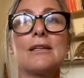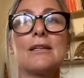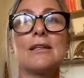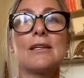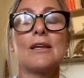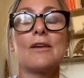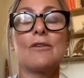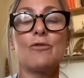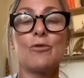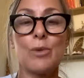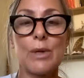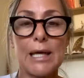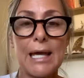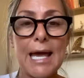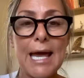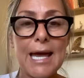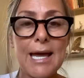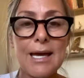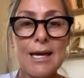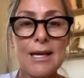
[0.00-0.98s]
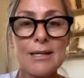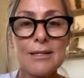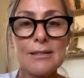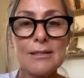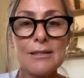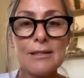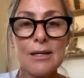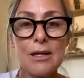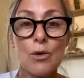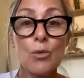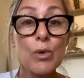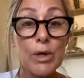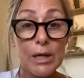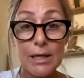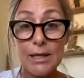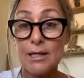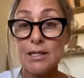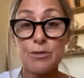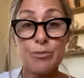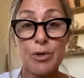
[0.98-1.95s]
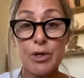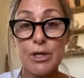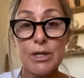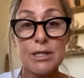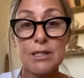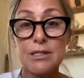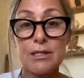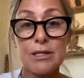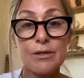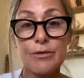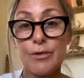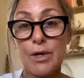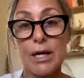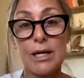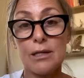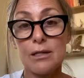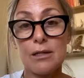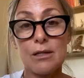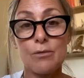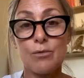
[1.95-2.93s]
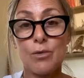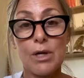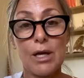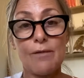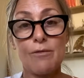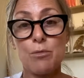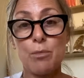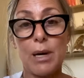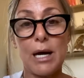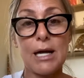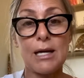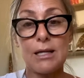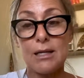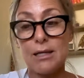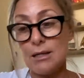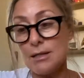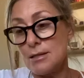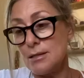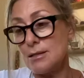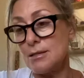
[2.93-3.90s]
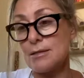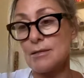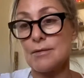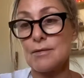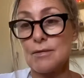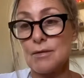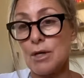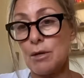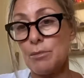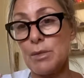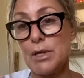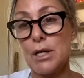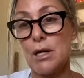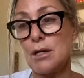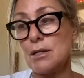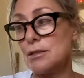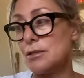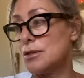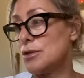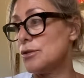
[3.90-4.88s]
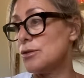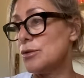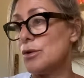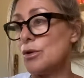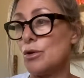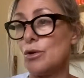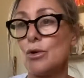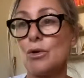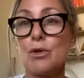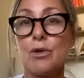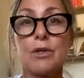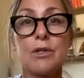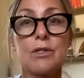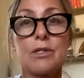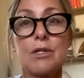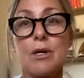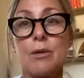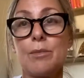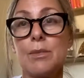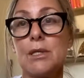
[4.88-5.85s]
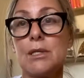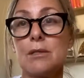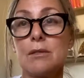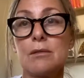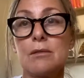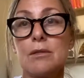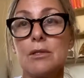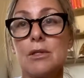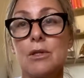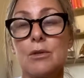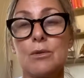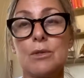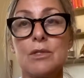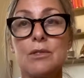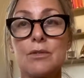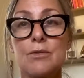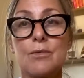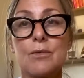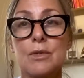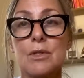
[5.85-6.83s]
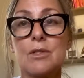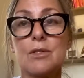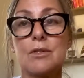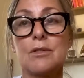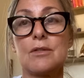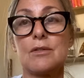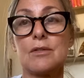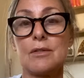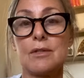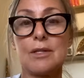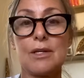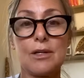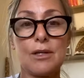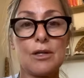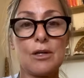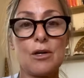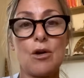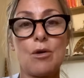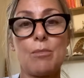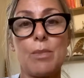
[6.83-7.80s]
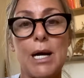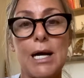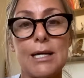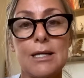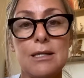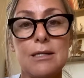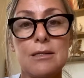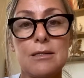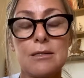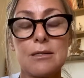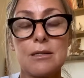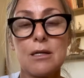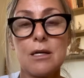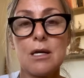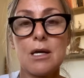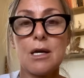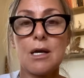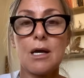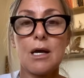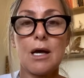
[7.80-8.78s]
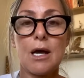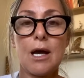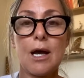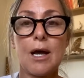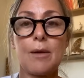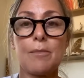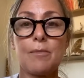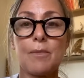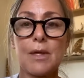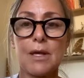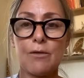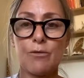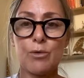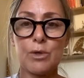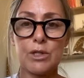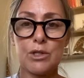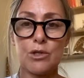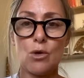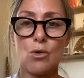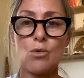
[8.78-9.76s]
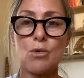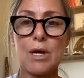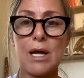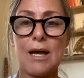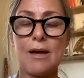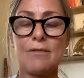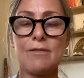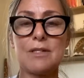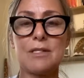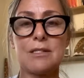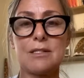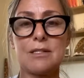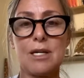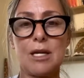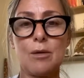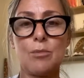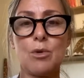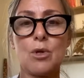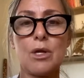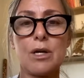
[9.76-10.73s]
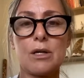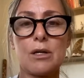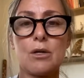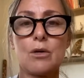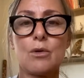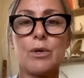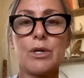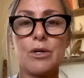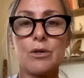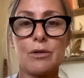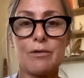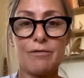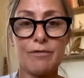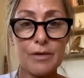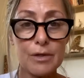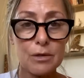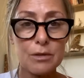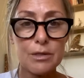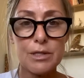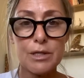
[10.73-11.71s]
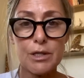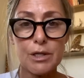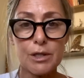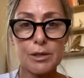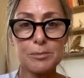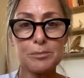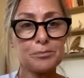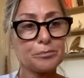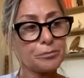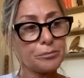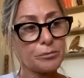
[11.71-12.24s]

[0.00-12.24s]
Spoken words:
if we can experience it, right? We have a body, it's coming onto the earth, it's coming, it's hitting our bodies. If we don't have a stable and coherent field here,